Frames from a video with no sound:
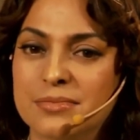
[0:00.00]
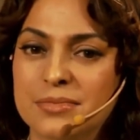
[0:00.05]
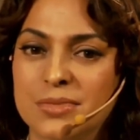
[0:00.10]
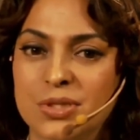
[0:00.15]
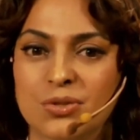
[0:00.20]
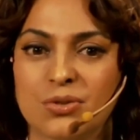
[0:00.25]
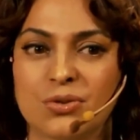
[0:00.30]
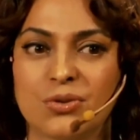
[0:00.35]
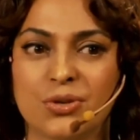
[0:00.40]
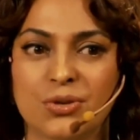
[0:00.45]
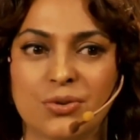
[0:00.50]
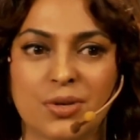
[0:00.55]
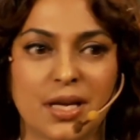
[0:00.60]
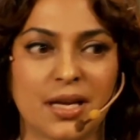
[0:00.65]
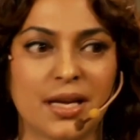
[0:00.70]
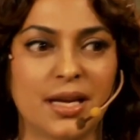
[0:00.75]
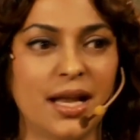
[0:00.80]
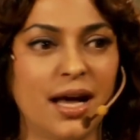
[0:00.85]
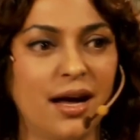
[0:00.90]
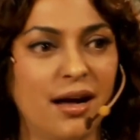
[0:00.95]
you know, you
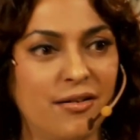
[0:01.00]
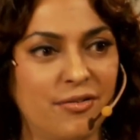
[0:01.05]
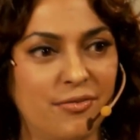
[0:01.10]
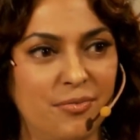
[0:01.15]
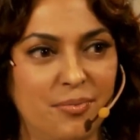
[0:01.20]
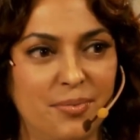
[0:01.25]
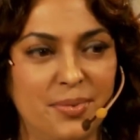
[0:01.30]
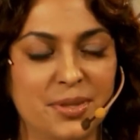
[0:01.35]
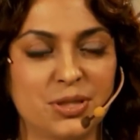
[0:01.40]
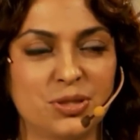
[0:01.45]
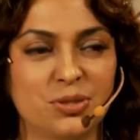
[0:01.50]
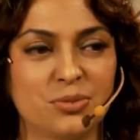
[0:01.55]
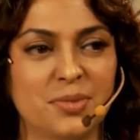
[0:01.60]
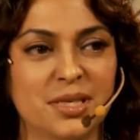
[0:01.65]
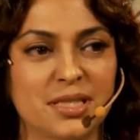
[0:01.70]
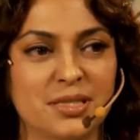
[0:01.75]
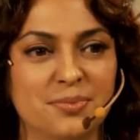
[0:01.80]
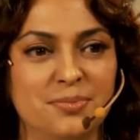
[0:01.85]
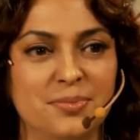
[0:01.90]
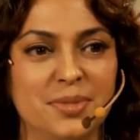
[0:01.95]
can love but you
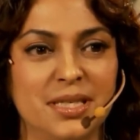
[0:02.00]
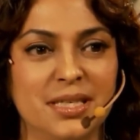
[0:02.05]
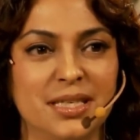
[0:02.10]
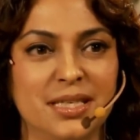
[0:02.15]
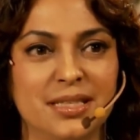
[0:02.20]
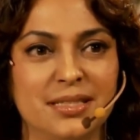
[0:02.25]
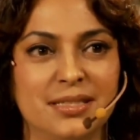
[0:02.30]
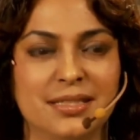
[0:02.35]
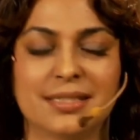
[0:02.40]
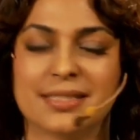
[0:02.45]
must be